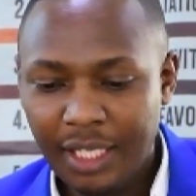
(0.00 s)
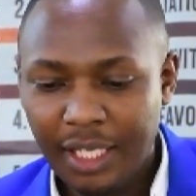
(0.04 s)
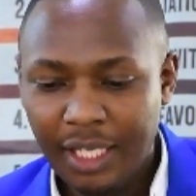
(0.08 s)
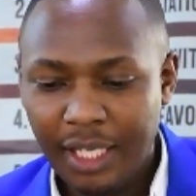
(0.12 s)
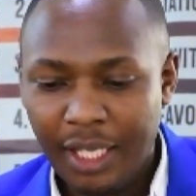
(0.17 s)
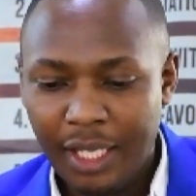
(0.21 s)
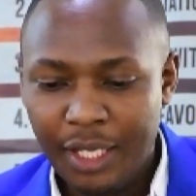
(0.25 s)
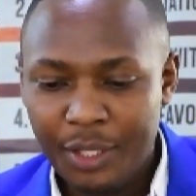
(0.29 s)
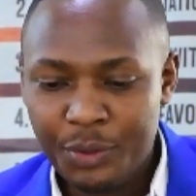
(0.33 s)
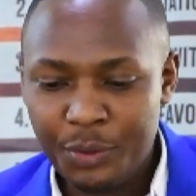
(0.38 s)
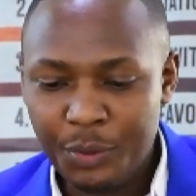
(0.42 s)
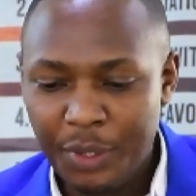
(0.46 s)

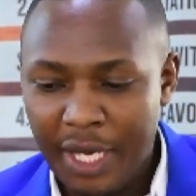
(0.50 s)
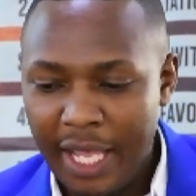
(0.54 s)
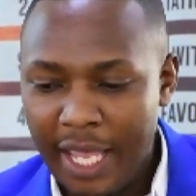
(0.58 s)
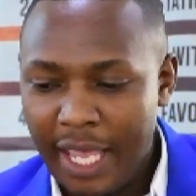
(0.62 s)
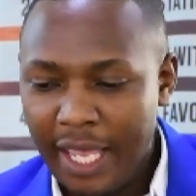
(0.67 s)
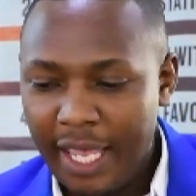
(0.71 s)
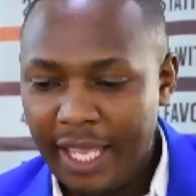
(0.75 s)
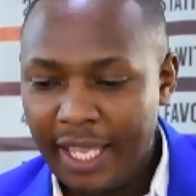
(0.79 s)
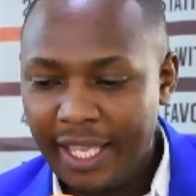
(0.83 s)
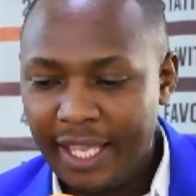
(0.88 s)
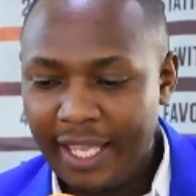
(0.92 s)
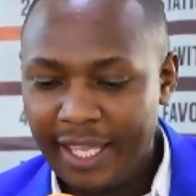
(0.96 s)

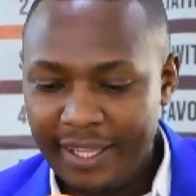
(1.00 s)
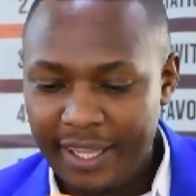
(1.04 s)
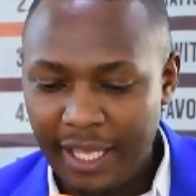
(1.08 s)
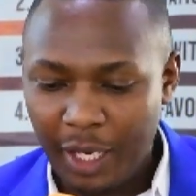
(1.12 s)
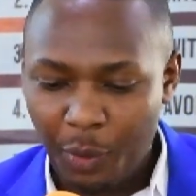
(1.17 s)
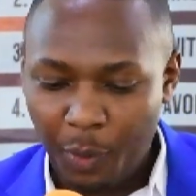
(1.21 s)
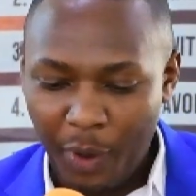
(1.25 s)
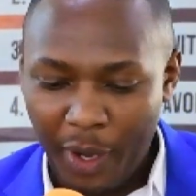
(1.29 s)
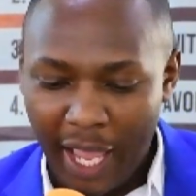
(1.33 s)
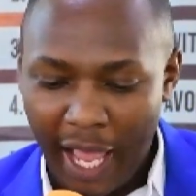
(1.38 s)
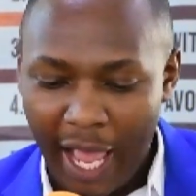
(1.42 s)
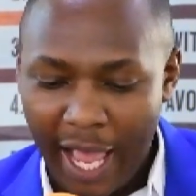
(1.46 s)
Today, the
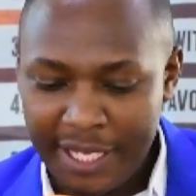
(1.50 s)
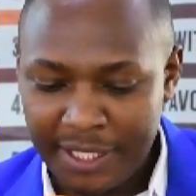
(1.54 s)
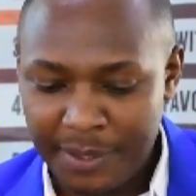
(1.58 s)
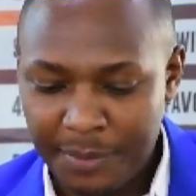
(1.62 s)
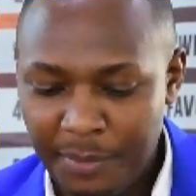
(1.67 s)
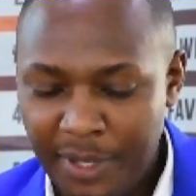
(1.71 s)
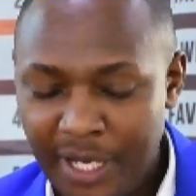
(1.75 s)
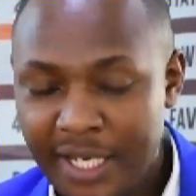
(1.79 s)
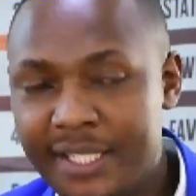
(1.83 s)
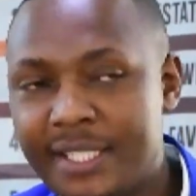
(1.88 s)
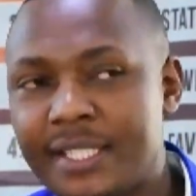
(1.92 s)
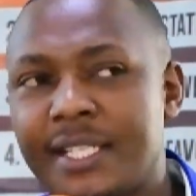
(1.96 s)
choir has
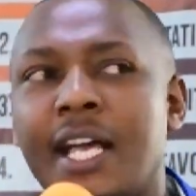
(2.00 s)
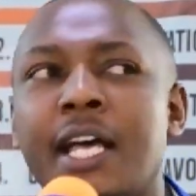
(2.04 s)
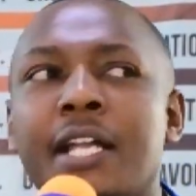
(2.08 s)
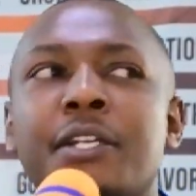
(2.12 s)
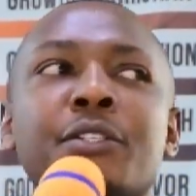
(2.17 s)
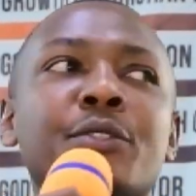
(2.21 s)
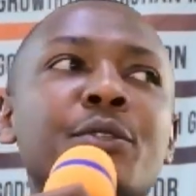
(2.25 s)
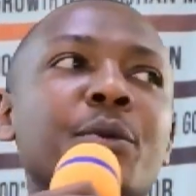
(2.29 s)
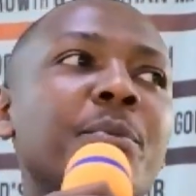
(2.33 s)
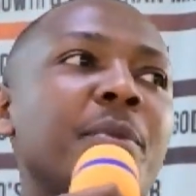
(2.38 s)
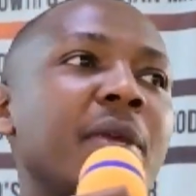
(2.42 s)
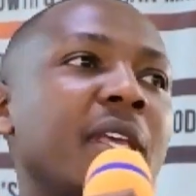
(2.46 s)
ministered
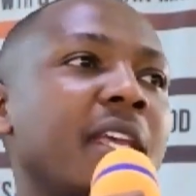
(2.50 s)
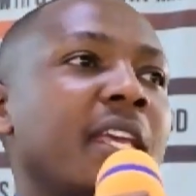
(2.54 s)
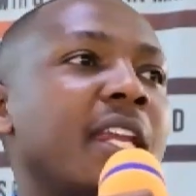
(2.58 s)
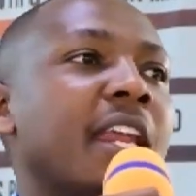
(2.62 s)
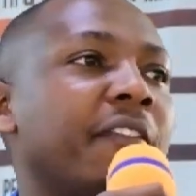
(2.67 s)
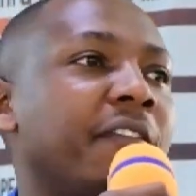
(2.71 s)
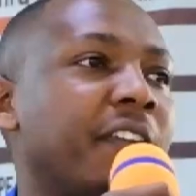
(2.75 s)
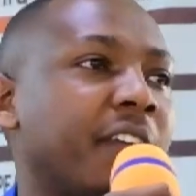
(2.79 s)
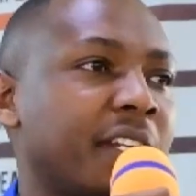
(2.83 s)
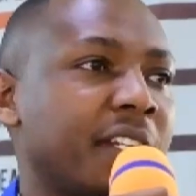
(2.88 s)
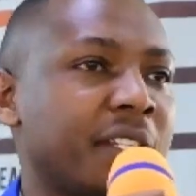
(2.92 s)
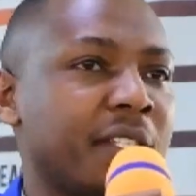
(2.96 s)
to me in a
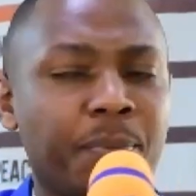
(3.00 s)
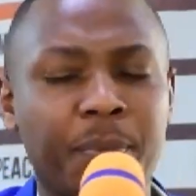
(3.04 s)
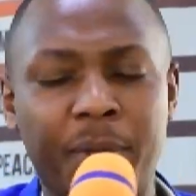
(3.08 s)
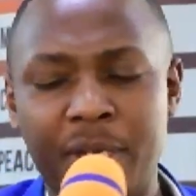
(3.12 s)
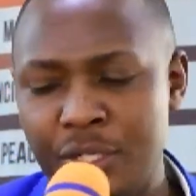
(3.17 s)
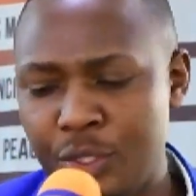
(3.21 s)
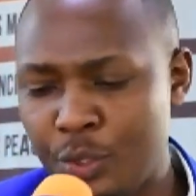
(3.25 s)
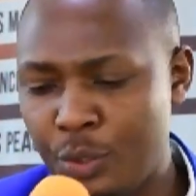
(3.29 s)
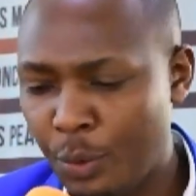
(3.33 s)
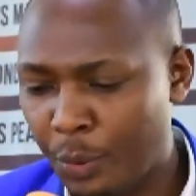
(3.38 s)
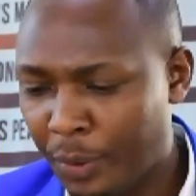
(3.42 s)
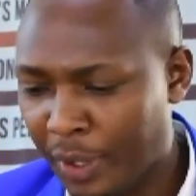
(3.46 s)
very
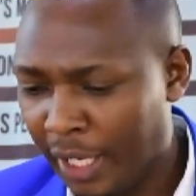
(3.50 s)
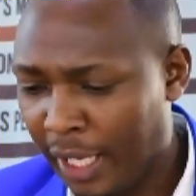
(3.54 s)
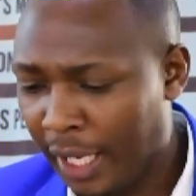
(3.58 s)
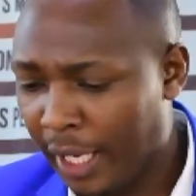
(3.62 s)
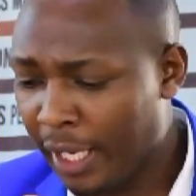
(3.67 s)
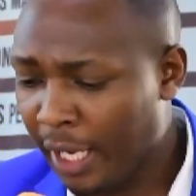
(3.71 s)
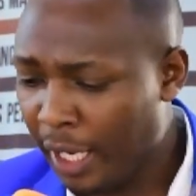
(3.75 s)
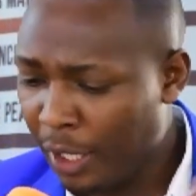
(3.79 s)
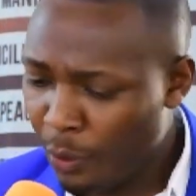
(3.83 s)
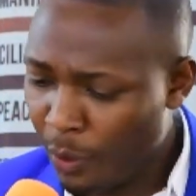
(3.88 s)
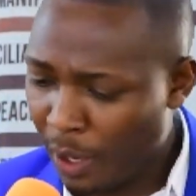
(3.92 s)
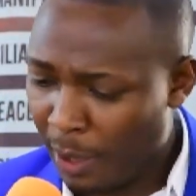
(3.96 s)
special way, and I
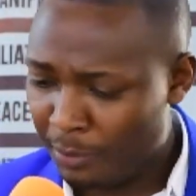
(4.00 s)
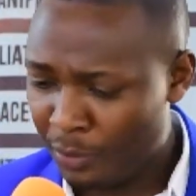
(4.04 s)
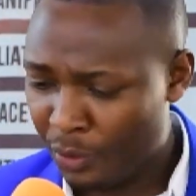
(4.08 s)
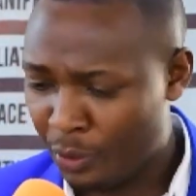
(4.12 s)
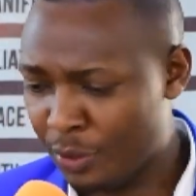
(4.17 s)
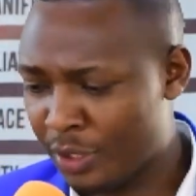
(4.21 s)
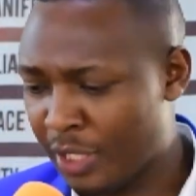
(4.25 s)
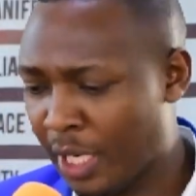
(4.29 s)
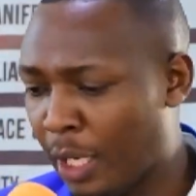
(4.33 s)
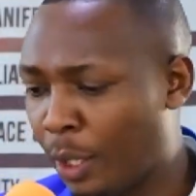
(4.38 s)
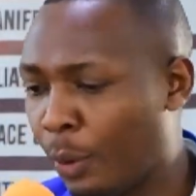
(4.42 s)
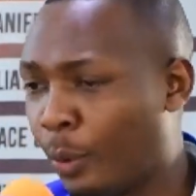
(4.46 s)
know I'm not
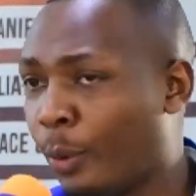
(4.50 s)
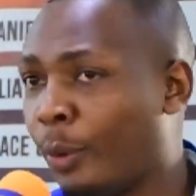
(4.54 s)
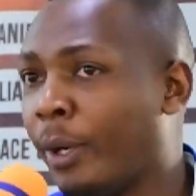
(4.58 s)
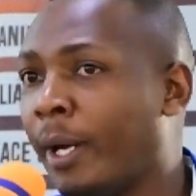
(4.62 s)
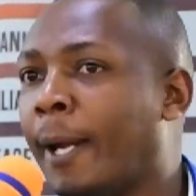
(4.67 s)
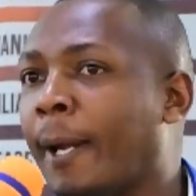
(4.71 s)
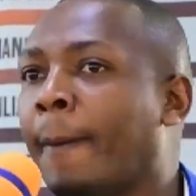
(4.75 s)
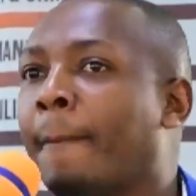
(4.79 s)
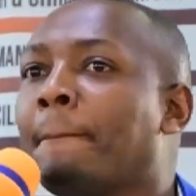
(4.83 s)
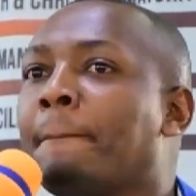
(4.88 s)
alone.